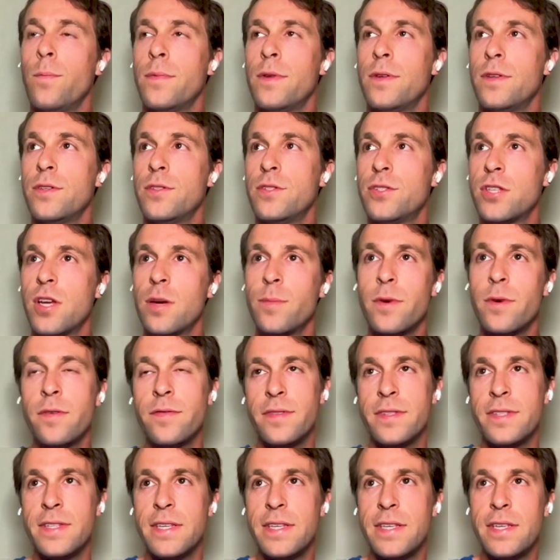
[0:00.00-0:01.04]
Some of
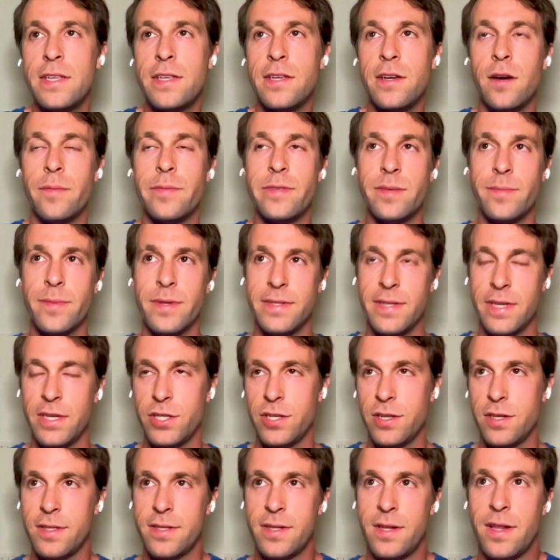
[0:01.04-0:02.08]
the
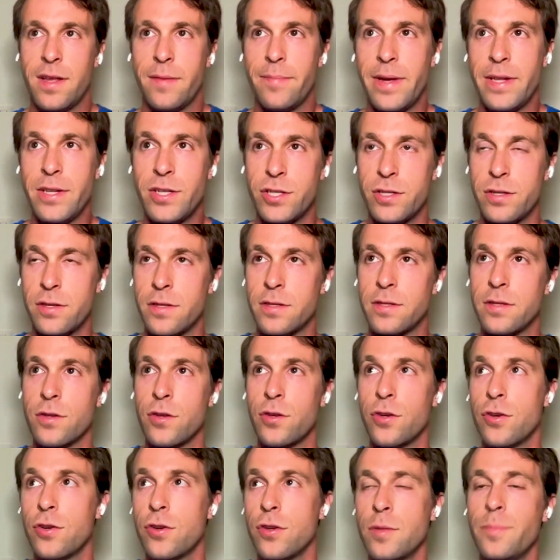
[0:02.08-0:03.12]
optimizations that I mentioned
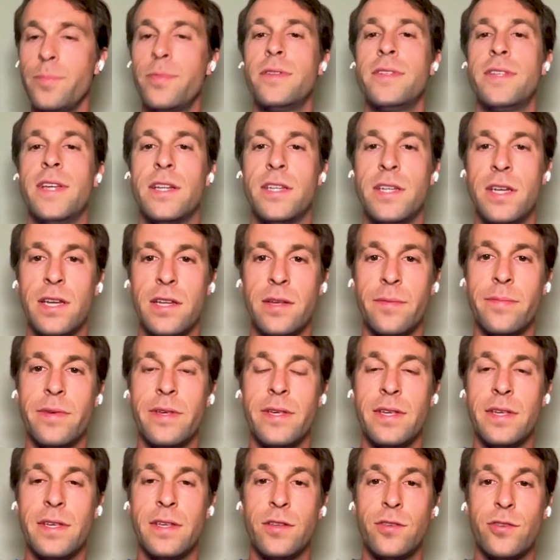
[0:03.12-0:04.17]
could potentially
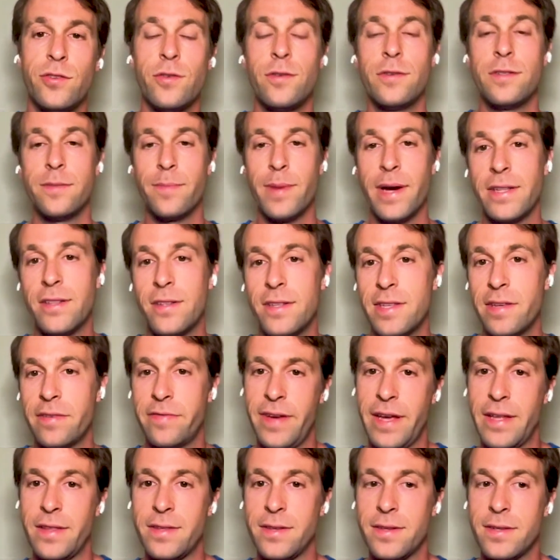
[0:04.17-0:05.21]
be used by the
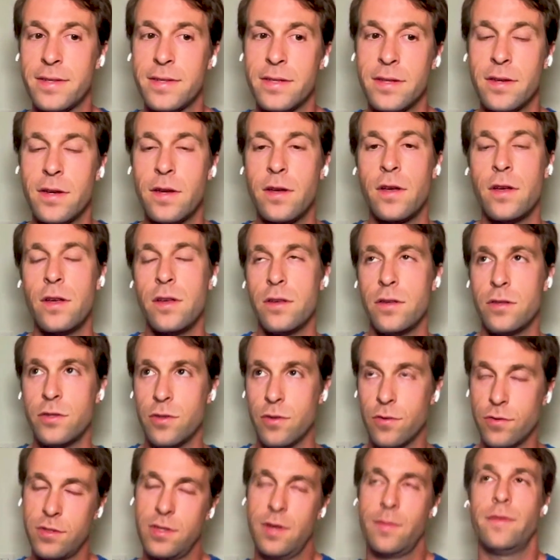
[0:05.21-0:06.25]
defenders. So
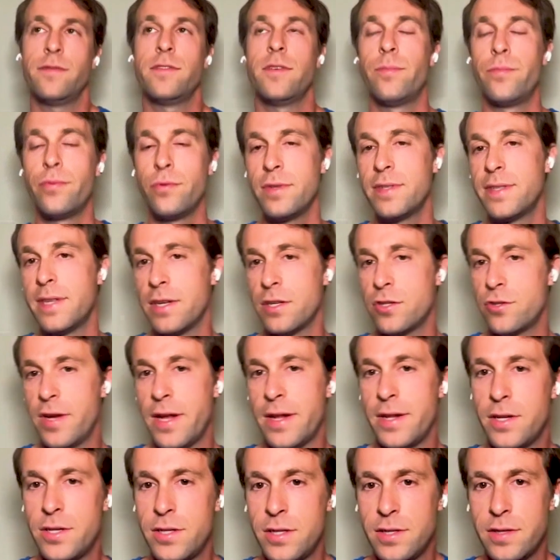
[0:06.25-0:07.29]
some of the mm-hmm. boosting
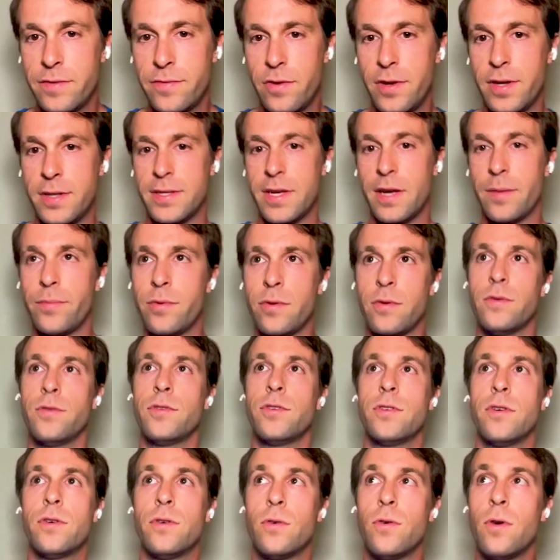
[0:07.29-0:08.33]
strategies, for example.
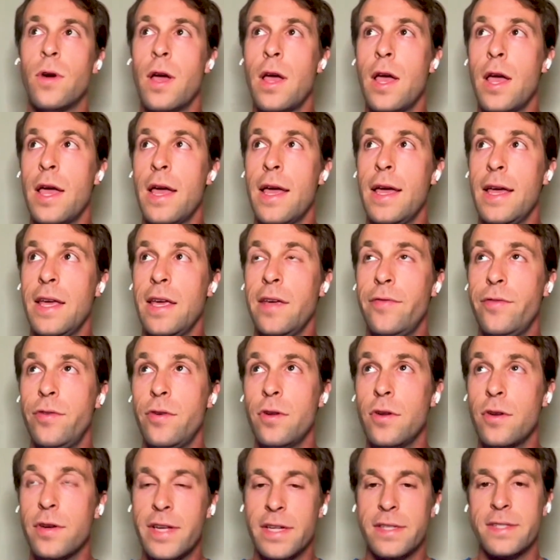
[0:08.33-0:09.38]
So if you
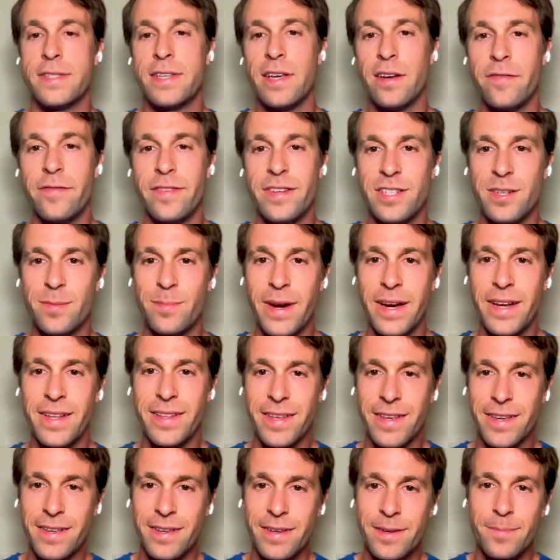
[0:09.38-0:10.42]
look at selfish
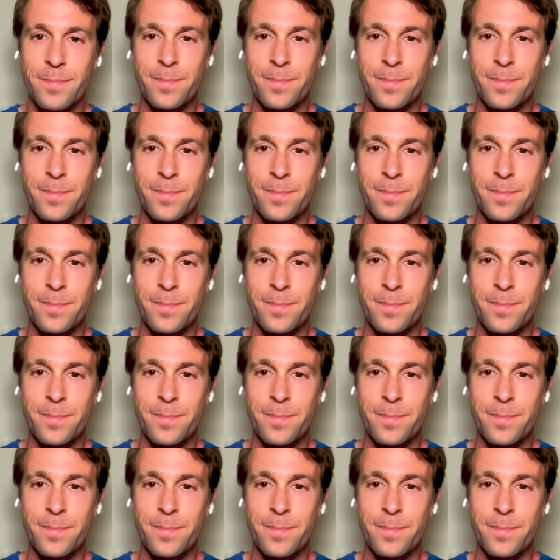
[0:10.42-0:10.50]
mining,